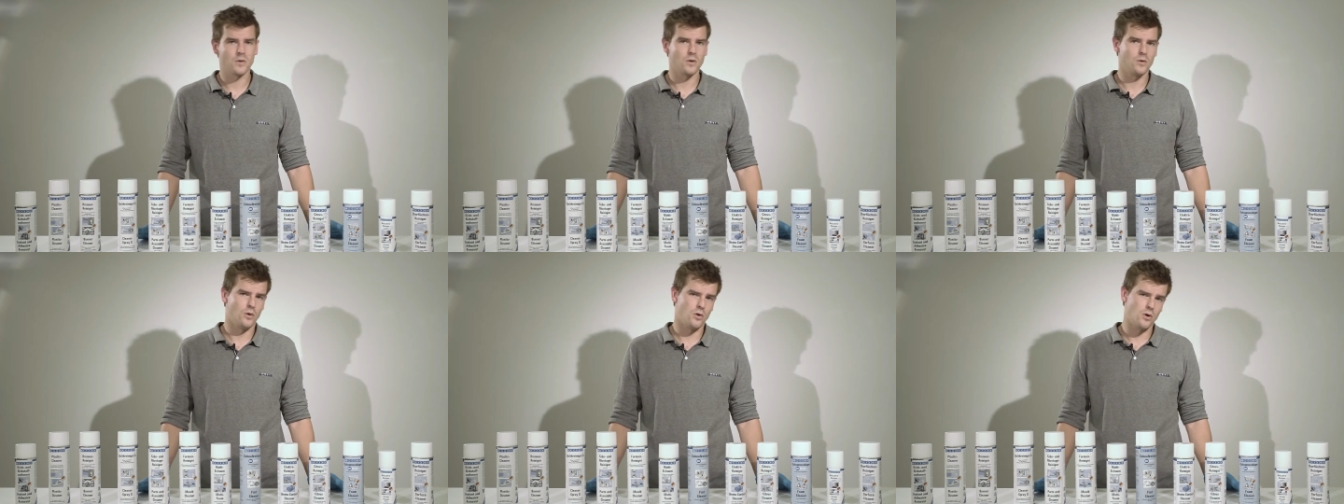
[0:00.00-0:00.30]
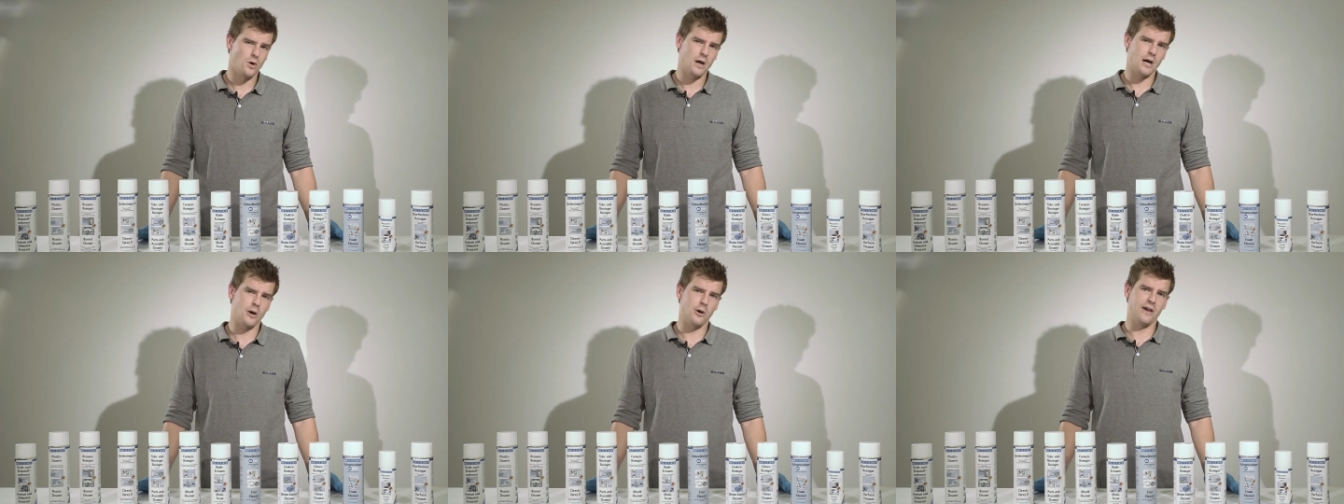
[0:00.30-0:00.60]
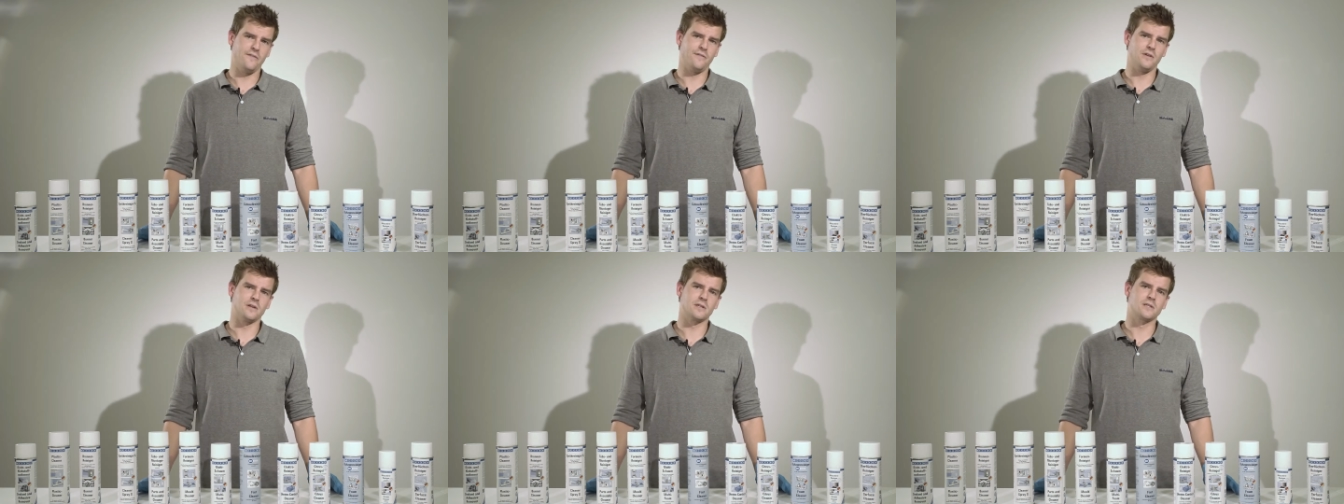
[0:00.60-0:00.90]
or how
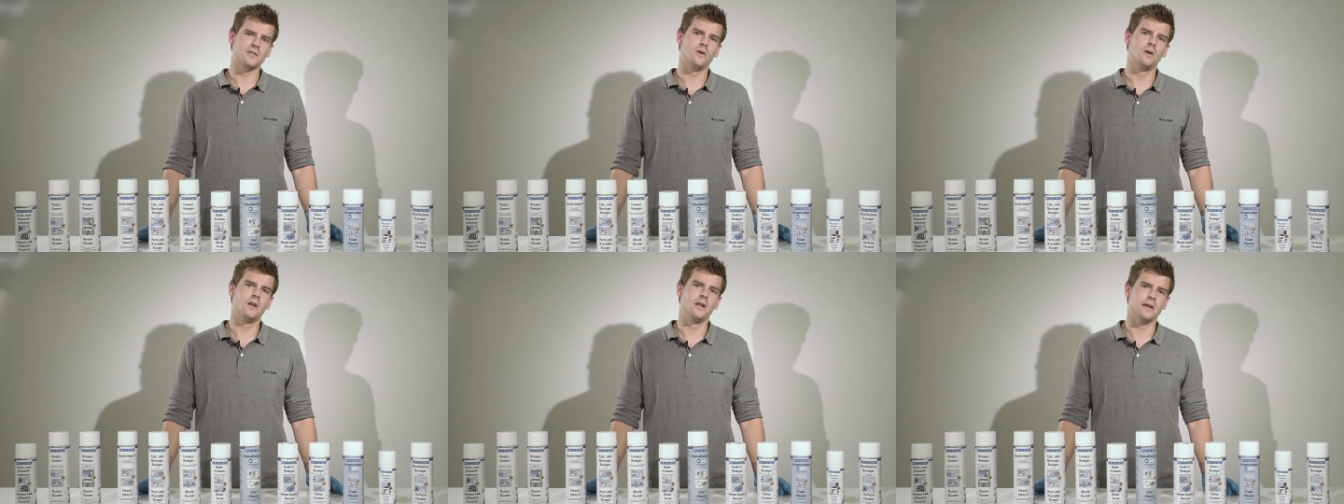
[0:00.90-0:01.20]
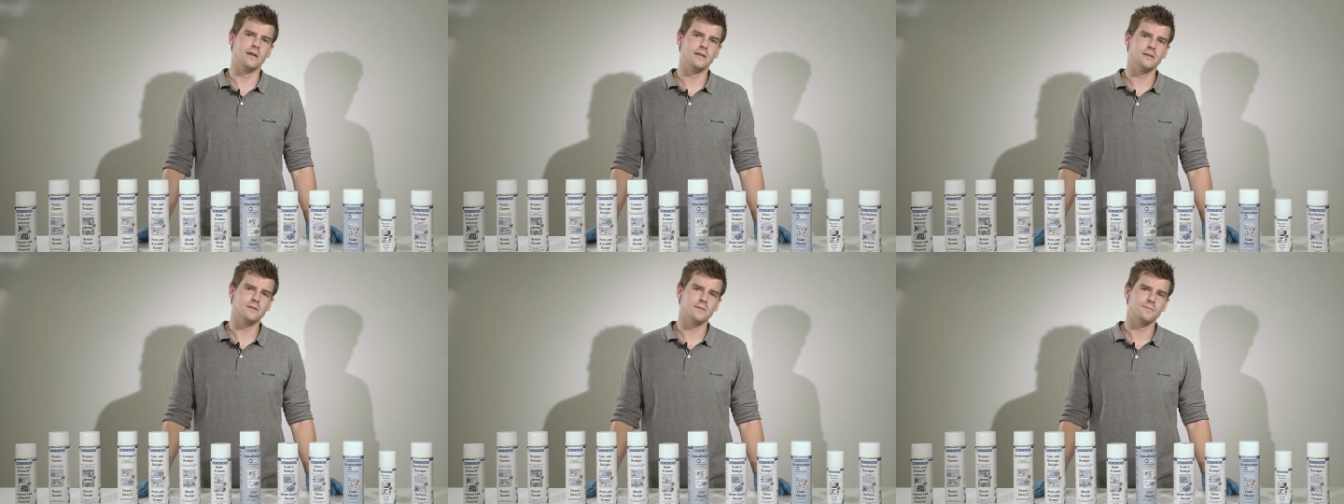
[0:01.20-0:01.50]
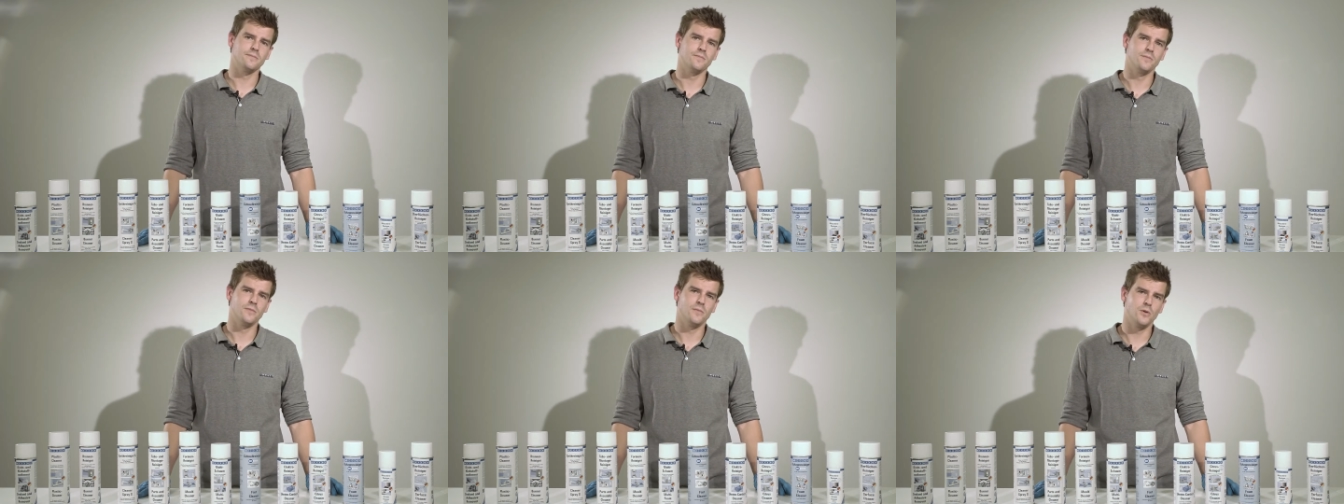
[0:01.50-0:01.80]
heavy the soiling is,
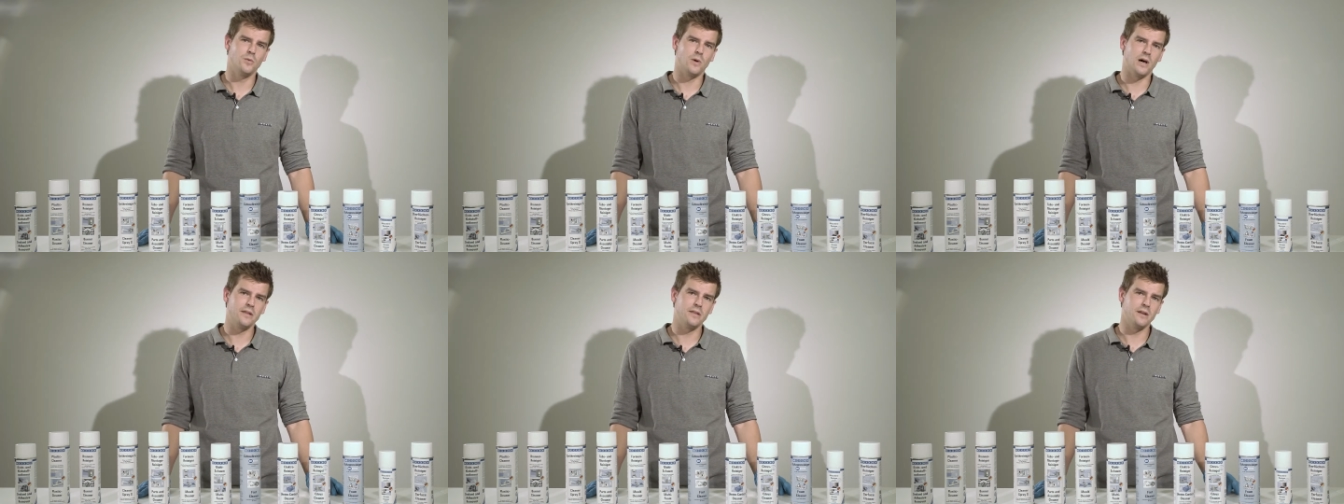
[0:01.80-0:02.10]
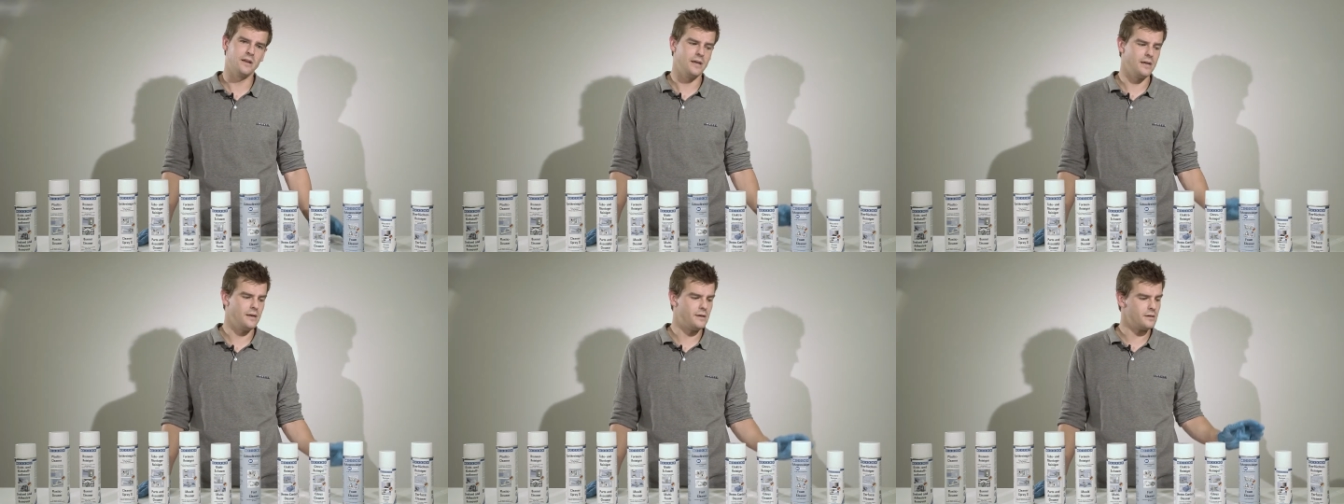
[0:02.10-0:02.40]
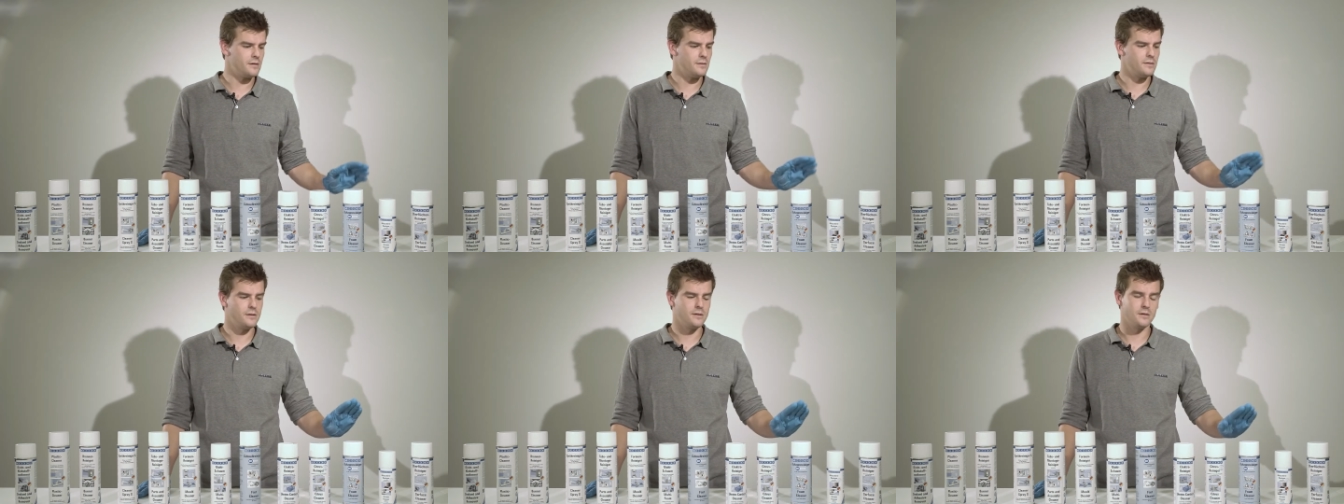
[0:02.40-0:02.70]
you either need